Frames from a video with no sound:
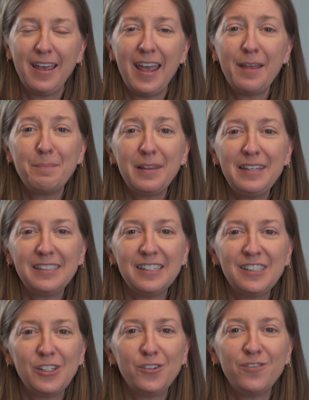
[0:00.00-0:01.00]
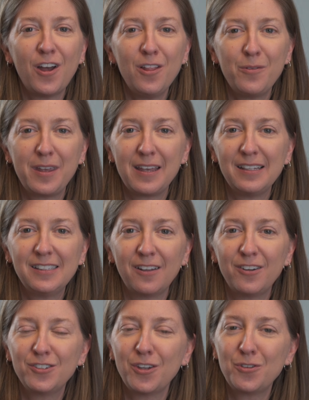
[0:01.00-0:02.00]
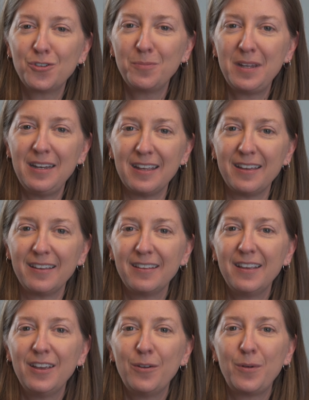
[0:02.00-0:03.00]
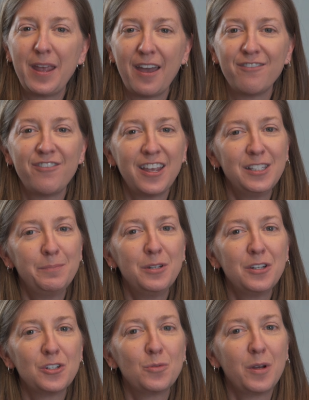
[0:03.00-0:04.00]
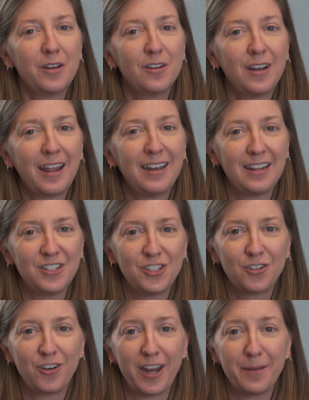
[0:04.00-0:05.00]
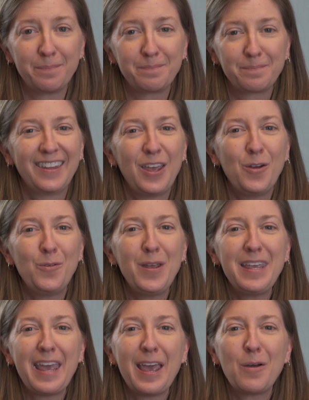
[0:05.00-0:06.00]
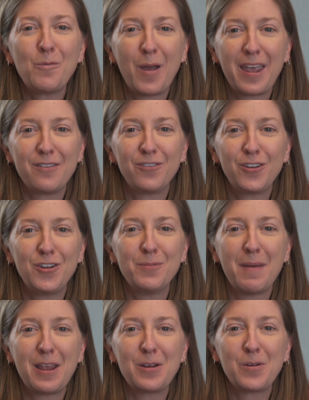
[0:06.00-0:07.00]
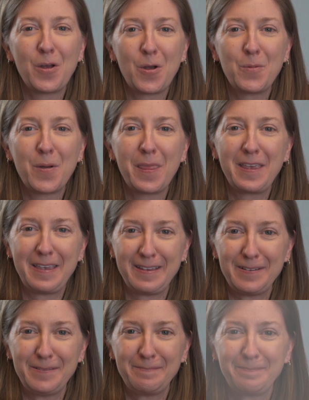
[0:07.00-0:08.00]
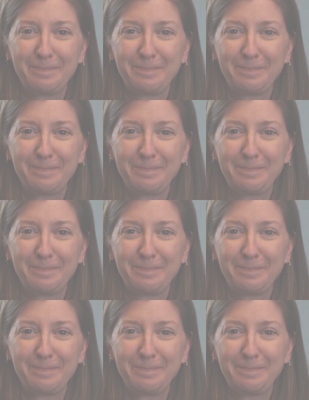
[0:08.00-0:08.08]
And please consider following us on our social media. We have Facebook, Twitter, and Instagram. We can't wait for you to make your home on the Hill.